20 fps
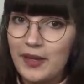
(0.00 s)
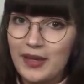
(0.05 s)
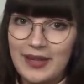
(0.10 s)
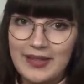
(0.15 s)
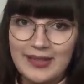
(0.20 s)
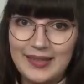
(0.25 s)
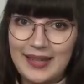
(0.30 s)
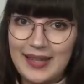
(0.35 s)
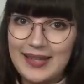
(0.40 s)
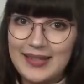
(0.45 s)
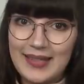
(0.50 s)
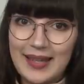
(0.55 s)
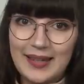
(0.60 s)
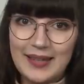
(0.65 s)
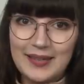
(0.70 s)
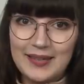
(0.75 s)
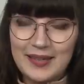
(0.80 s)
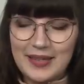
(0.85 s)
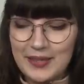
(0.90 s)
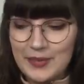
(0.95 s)
that isn't as
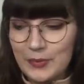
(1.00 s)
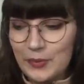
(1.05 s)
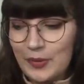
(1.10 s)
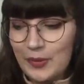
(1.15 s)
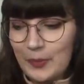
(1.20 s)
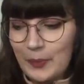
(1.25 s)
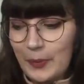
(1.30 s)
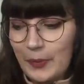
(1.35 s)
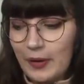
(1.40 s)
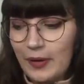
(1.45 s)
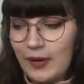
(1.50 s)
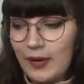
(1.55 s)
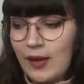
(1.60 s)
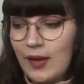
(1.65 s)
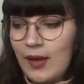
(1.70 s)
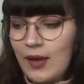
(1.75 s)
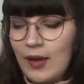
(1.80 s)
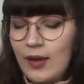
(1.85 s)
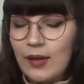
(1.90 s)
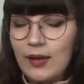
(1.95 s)
sad as this one, but